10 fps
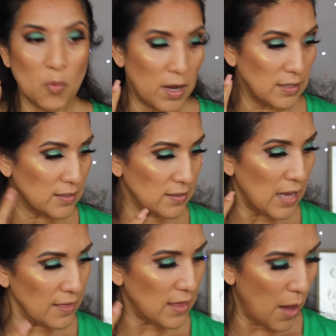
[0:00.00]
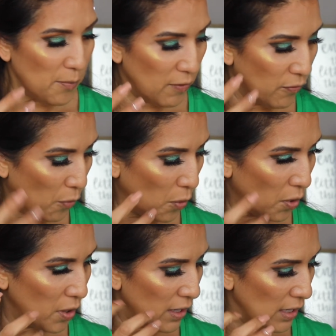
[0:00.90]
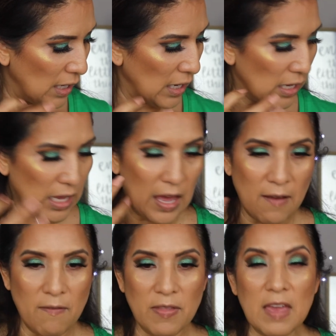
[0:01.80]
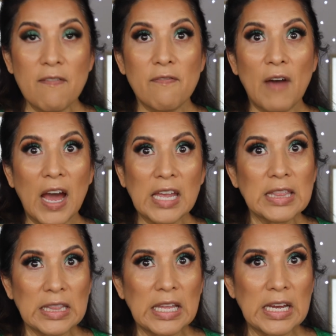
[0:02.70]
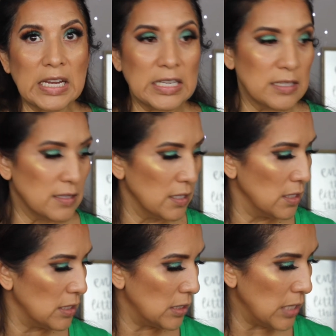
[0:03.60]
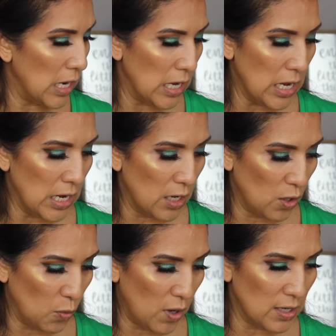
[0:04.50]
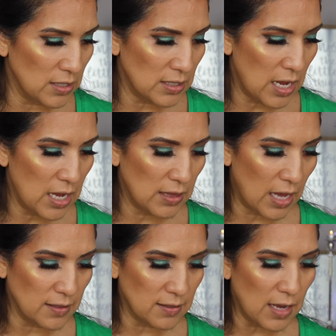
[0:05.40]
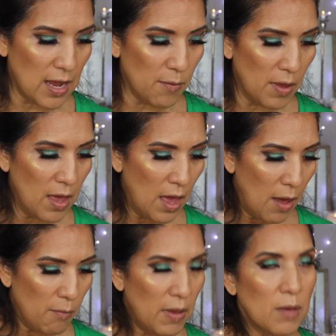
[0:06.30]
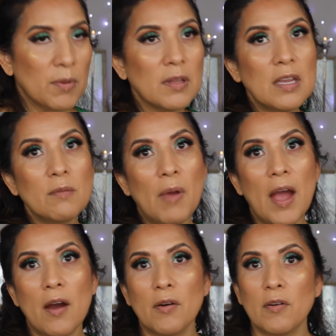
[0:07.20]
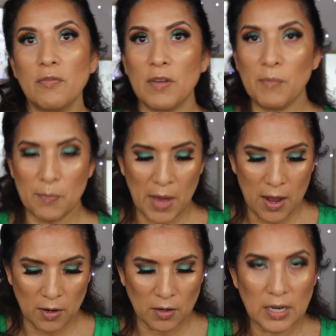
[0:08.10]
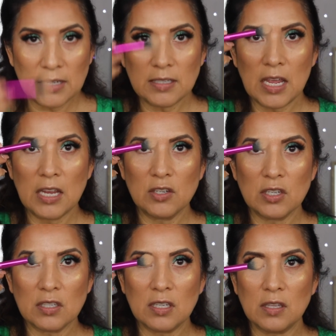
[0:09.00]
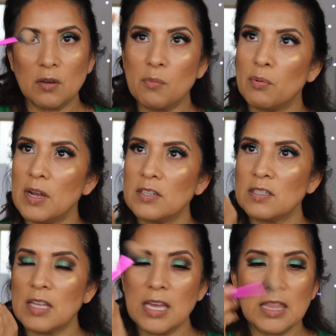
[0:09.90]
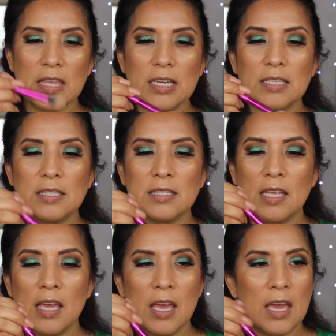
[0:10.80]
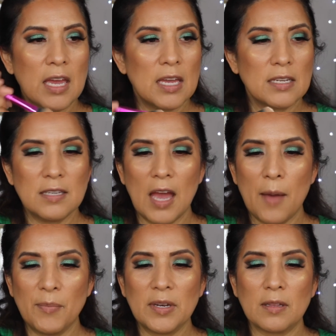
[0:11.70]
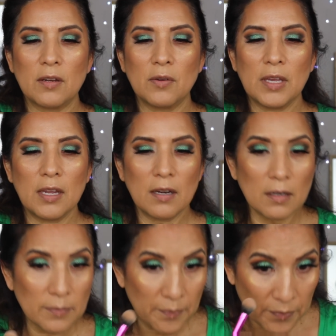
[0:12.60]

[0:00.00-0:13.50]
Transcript: wanna set that before any of the fine lines set in. You wanna take that same Maybelline powder, Fit Me powder, and take just a little brush like this and tap in a little here